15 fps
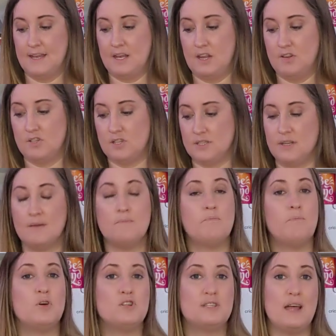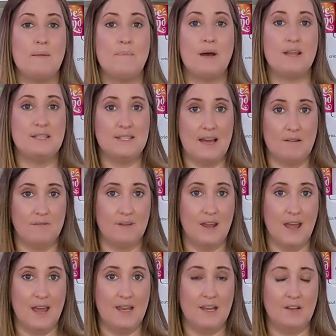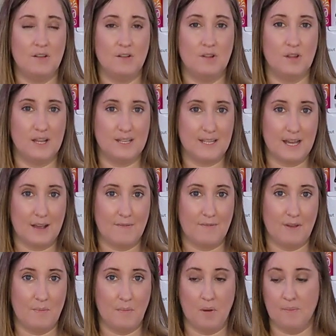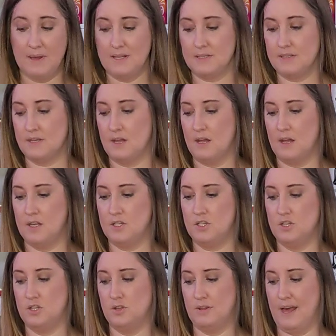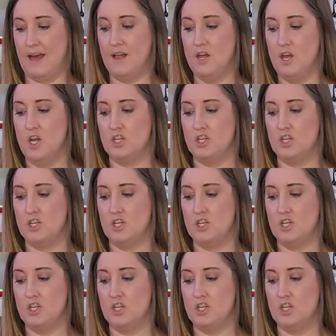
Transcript: then you just push that button down and it'll only take a few moments uh, to do that.